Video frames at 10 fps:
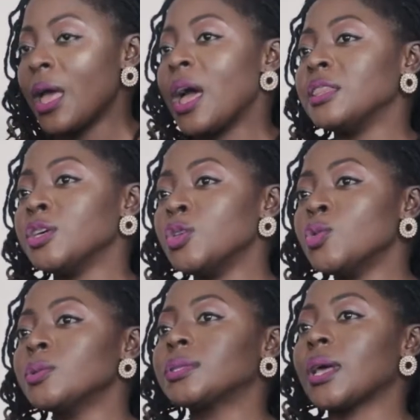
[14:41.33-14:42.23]
and the
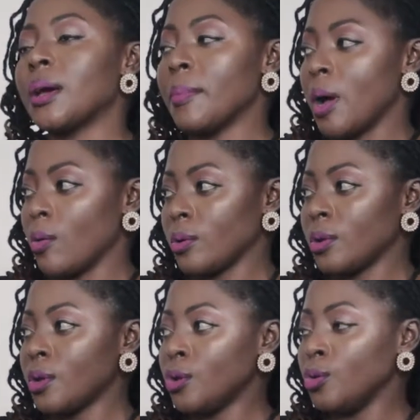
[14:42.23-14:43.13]
youth come out,
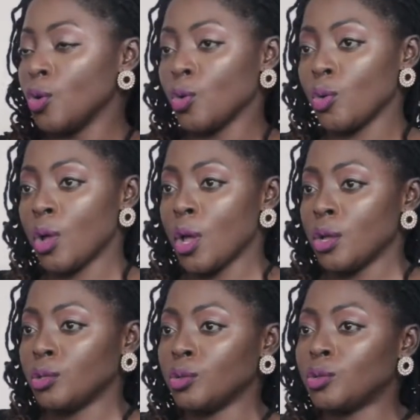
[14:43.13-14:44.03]

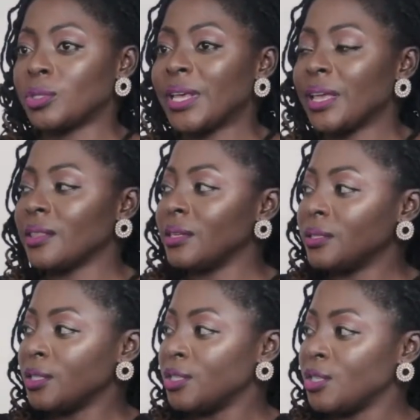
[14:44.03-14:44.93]
to take
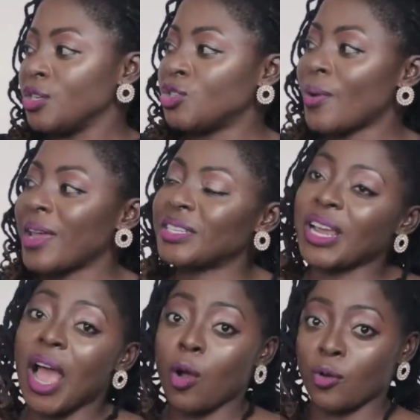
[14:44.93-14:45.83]
the trash
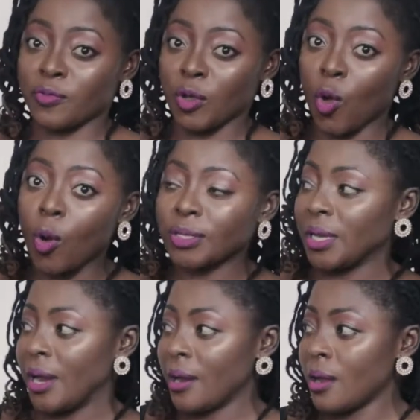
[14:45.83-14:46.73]
out of the
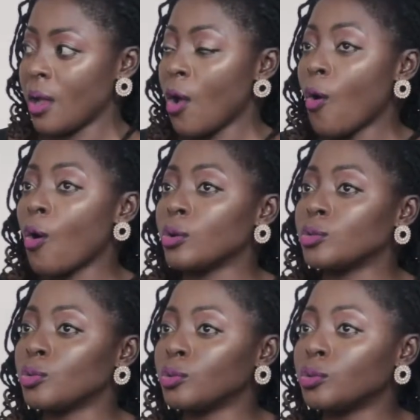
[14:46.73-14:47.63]
gutter, or
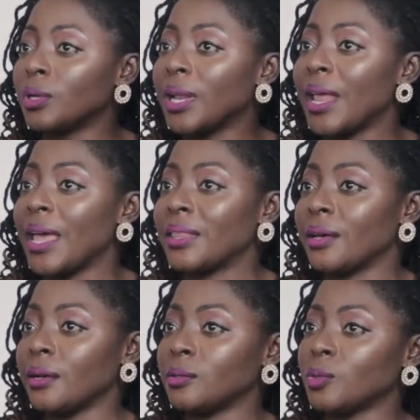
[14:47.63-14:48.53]
to
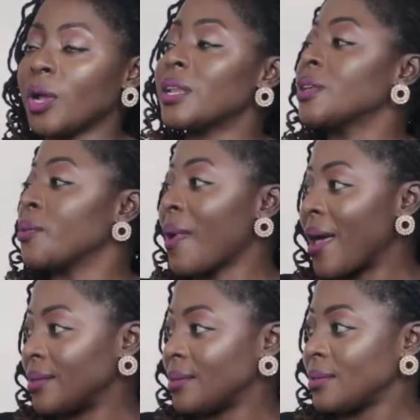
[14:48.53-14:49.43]
cut the
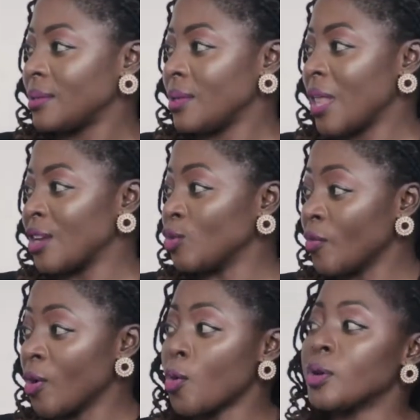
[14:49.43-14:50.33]
grass that is
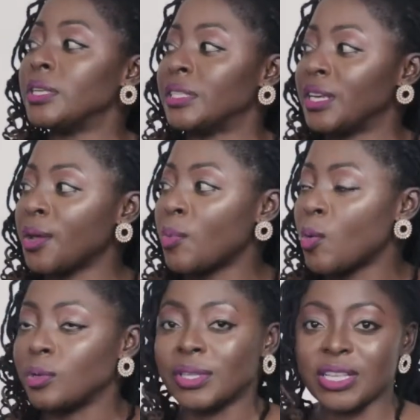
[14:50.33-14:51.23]
overgrown in their
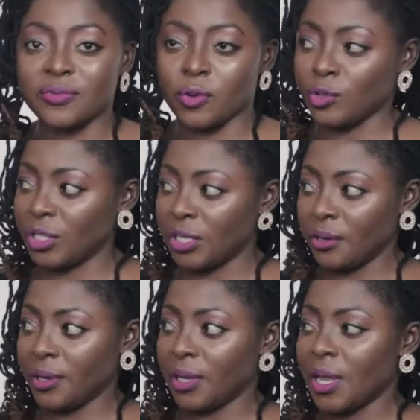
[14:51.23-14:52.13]
neighborhoods, that's
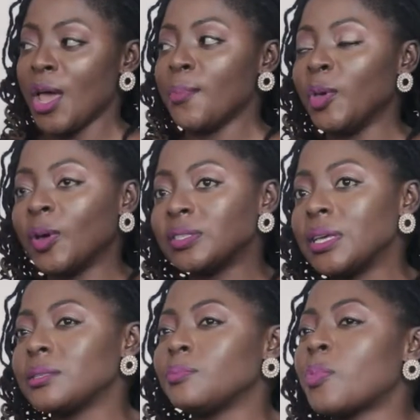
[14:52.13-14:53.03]
volunteering. Because
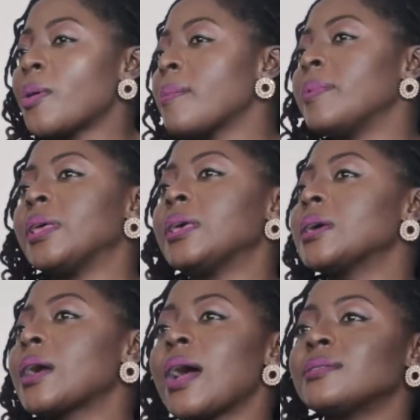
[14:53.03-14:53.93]
there's
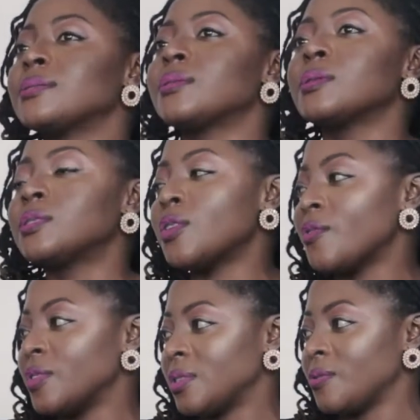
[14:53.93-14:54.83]
probably council
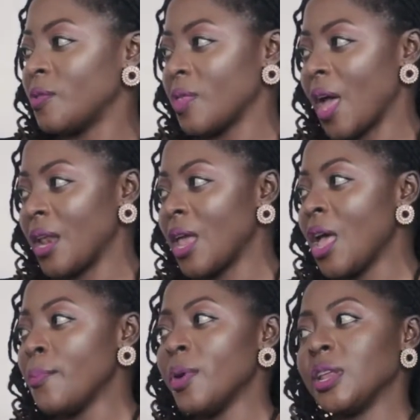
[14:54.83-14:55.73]
service for that,
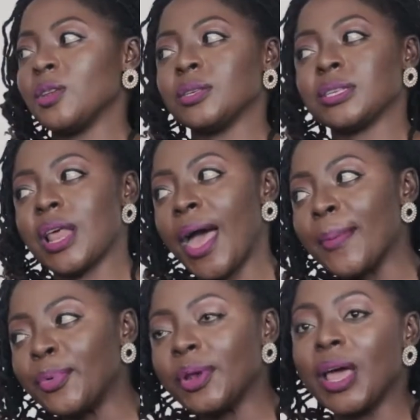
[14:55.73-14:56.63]
but it doesn't
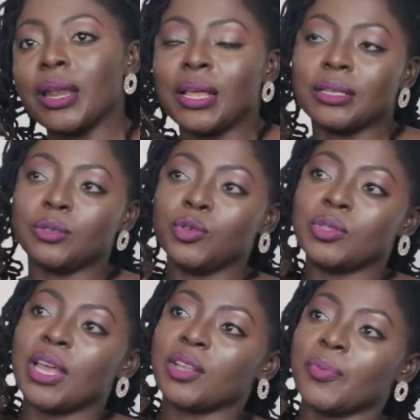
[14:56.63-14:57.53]
happen, and then
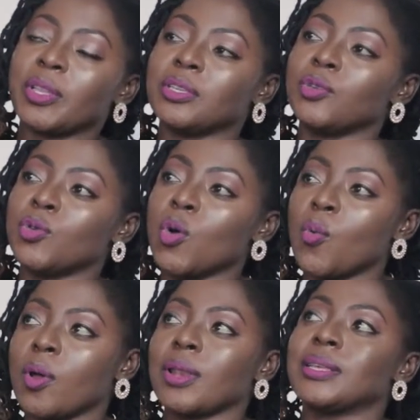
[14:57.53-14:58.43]
youth get up and say, you
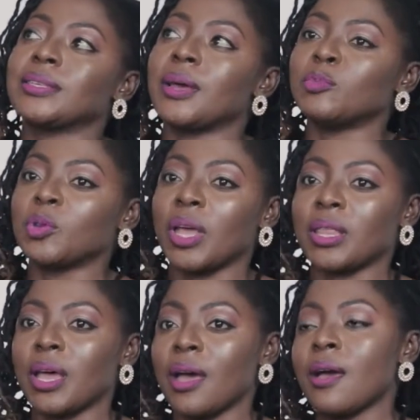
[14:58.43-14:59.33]
know what, let's come
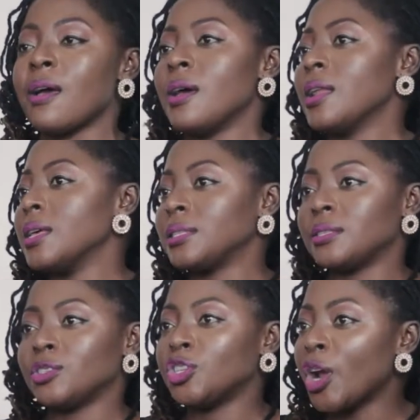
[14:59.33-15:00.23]
together,
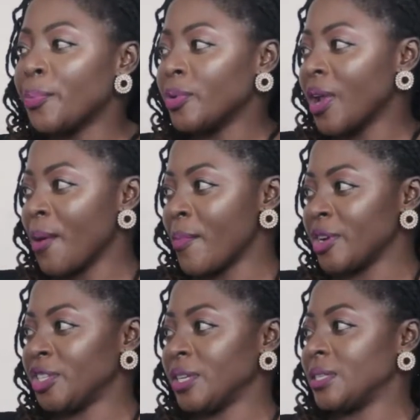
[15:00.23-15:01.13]
let's sharpen our
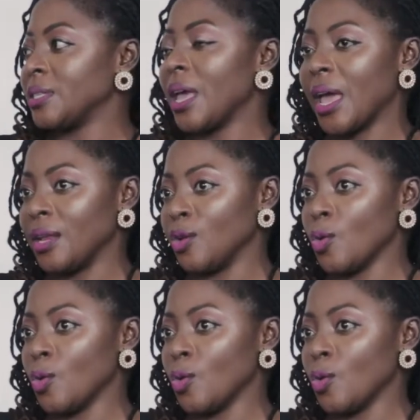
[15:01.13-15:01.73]
machetes and